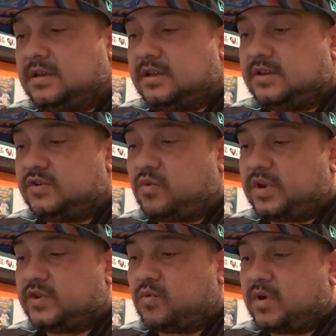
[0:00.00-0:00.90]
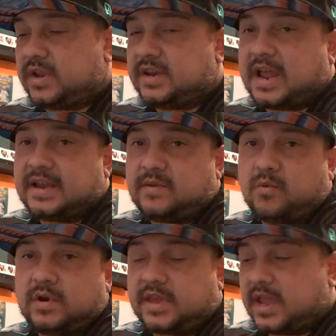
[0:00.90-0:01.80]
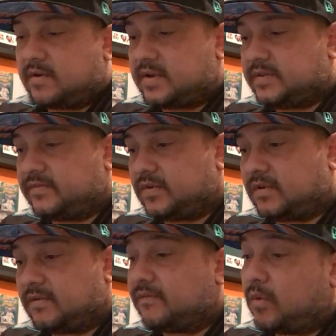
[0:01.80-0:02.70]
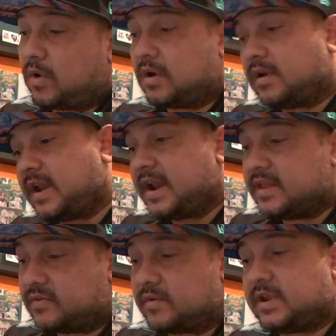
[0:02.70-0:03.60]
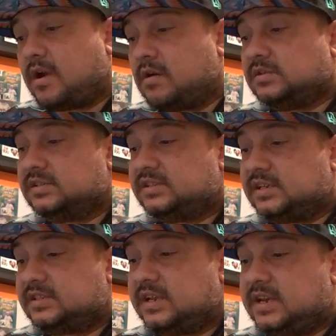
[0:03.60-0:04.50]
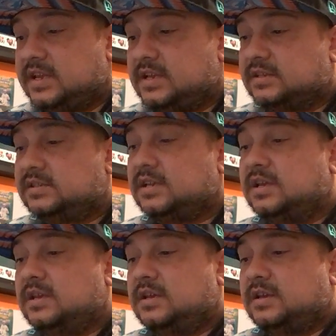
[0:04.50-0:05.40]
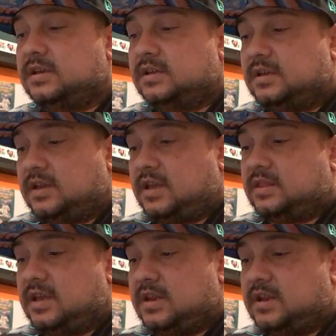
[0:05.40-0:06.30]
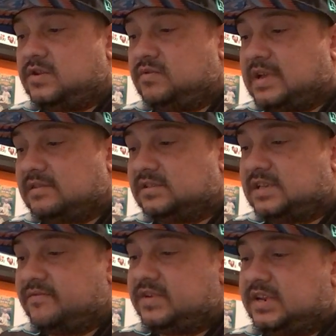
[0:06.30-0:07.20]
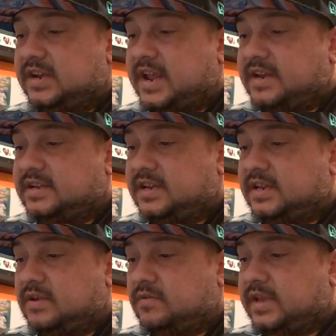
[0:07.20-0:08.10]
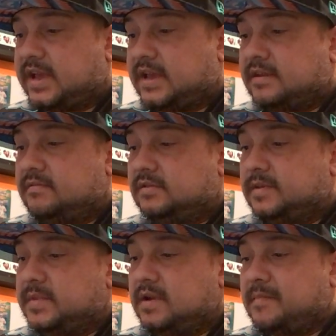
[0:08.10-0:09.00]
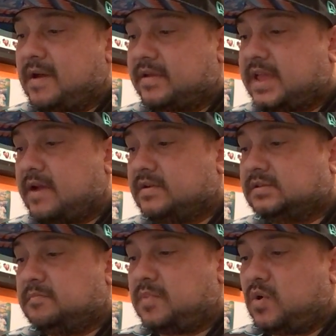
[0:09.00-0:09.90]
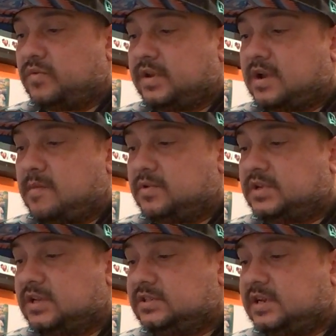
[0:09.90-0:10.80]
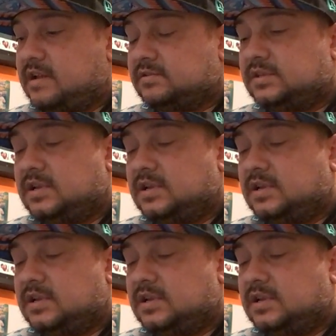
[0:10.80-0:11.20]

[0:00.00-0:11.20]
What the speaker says: In 2020, 91 carries for 483 yards and 6 TDs. And then in 2017 and 18, he only had limited amount of carries in both and a couple touchdowns,